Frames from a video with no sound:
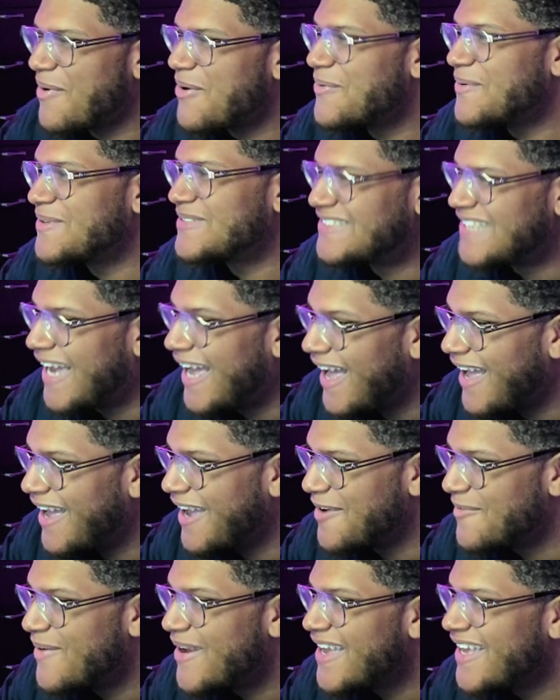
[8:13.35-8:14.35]
Oh, it's
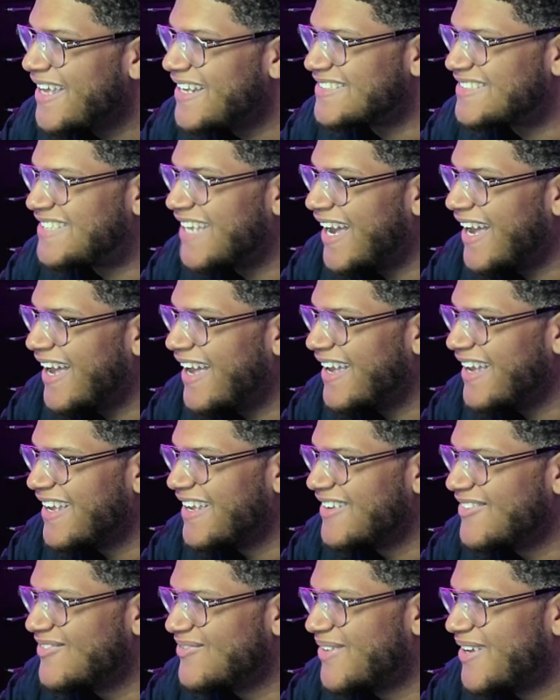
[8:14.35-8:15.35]
time. It is
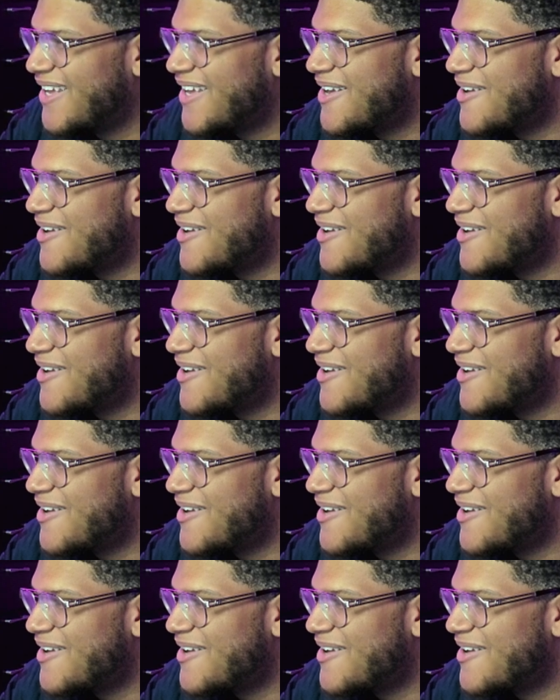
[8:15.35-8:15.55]
time.